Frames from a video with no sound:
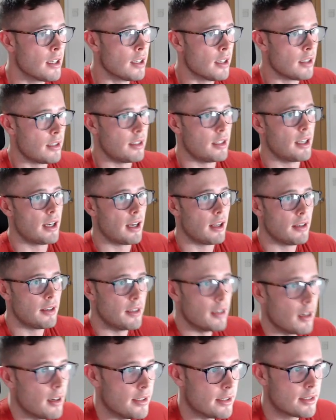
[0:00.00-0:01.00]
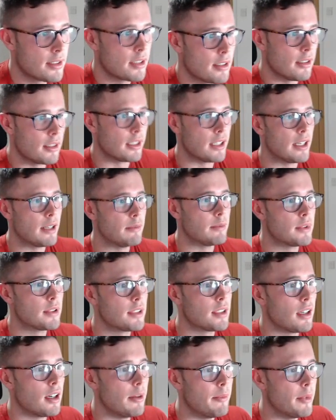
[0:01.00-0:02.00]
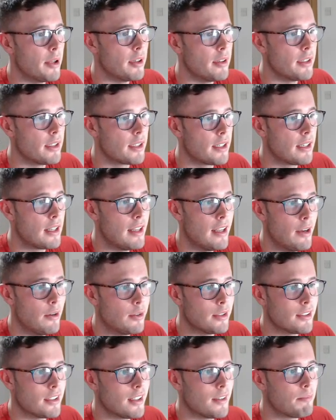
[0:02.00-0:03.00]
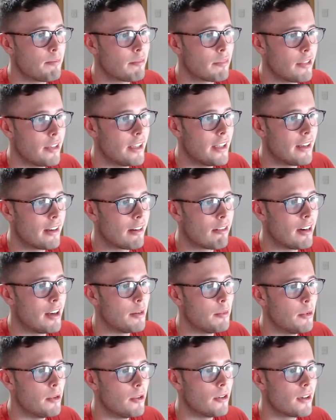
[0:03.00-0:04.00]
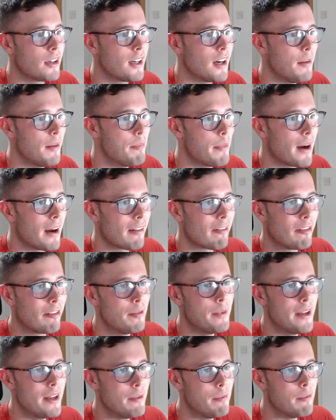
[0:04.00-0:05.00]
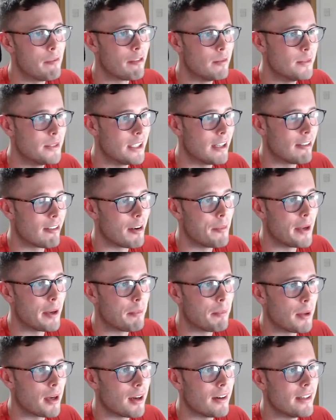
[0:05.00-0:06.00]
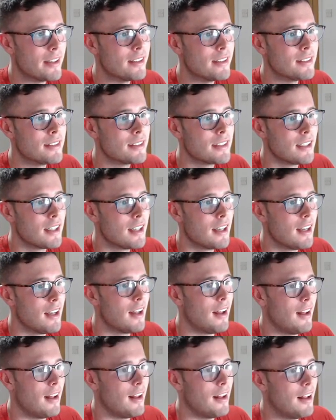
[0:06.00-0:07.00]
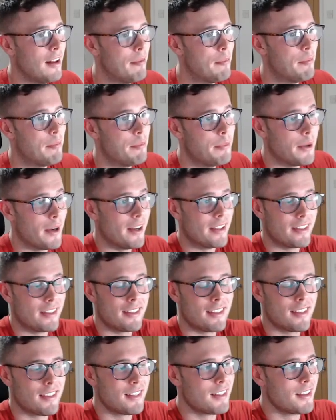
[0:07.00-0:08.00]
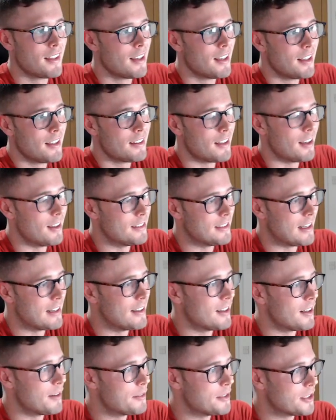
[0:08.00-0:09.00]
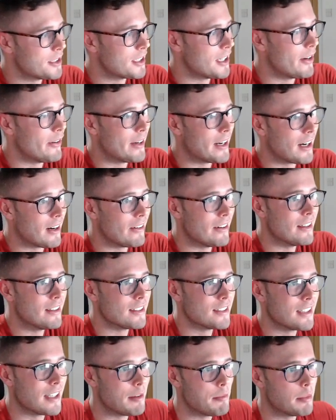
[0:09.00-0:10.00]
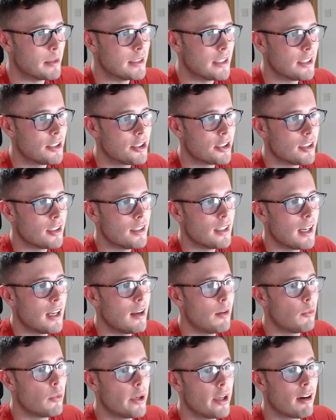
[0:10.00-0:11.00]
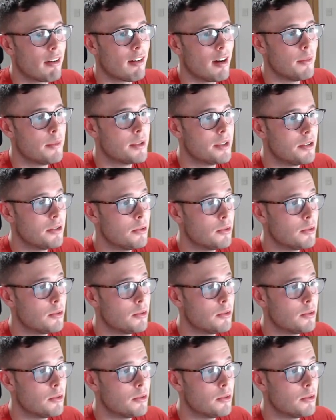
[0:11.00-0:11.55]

yeah, nice, good game Simon. It was a pretty incredible comeback from him from zero big blinds, um, but does end up just going out in the same position and we are up to